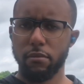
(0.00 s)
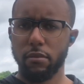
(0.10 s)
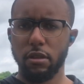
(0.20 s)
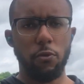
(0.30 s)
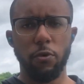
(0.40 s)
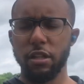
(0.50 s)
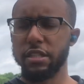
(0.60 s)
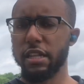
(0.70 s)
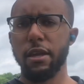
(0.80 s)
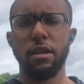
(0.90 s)
the realest
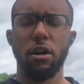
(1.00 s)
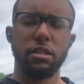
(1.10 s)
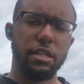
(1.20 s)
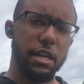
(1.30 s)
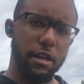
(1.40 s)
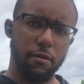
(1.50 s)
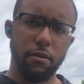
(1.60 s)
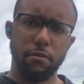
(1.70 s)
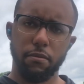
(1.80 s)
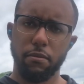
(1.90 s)
thing that you can honestly hear,
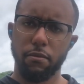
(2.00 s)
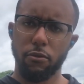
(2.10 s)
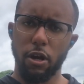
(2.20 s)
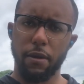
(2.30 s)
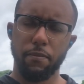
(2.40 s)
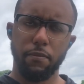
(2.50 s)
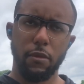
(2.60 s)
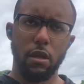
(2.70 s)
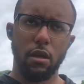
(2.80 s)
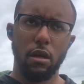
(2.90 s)
right?
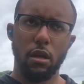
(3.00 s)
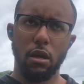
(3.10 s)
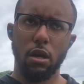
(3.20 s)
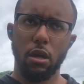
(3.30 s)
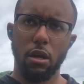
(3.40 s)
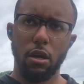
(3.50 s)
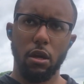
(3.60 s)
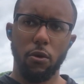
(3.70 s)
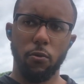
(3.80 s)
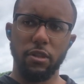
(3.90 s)

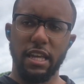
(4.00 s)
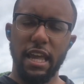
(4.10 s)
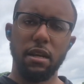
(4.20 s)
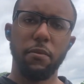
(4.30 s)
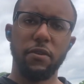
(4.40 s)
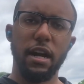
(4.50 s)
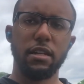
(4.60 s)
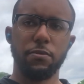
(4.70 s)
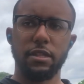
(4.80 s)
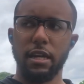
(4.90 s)
When the kingdom of God is
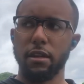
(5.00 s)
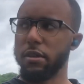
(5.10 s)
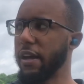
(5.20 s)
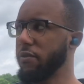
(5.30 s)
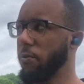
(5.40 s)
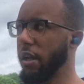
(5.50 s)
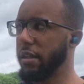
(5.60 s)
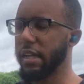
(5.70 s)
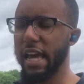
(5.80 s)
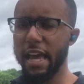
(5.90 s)
within, you have to realize
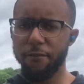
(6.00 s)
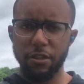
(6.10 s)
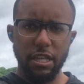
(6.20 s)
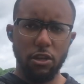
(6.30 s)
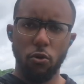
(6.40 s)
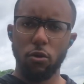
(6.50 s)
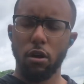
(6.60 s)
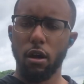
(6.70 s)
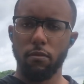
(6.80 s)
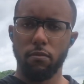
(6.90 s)
that everything going
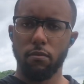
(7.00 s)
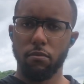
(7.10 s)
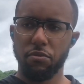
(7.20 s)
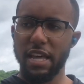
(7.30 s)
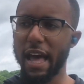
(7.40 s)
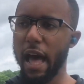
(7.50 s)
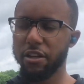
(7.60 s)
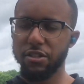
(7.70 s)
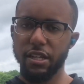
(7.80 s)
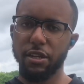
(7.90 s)
on, the
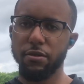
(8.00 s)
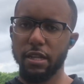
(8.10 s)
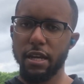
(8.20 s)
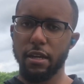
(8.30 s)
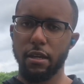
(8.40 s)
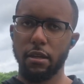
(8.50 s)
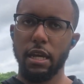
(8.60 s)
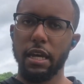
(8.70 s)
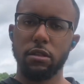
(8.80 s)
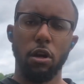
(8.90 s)
actions that you take,
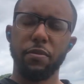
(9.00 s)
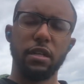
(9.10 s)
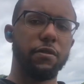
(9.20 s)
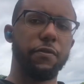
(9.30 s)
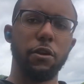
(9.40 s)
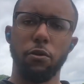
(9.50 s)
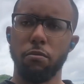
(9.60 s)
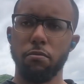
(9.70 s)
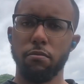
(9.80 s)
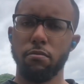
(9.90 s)
it's all because of you.
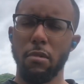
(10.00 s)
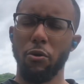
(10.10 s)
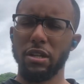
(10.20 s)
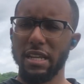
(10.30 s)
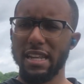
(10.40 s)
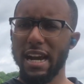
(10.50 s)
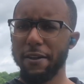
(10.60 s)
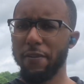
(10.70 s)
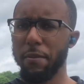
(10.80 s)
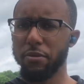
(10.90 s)
I want to say
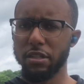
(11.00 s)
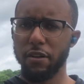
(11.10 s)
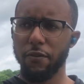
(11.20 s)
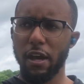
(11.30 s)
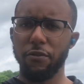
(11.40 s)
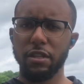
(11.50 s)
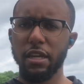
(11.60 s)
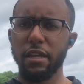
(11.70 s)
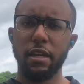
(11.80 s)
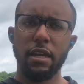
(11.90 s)
95% of
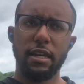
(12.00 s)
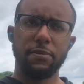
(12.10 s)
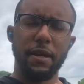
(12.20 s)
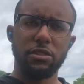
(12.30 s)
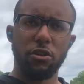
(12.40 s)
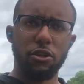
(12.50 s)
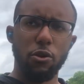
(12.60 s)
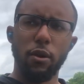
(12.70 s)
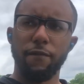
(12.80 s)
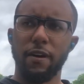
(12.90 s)
everything is based on
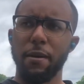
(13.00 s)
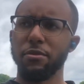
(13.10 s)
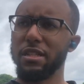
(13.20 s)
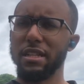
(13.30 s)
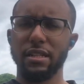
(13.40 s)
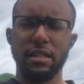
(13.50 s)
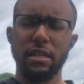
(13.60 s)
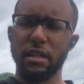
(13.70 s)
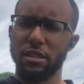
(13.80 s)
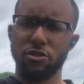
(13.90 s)
you and 5% is
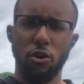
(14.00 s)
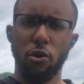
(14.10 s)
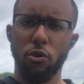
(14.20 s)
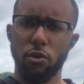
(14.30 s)
external.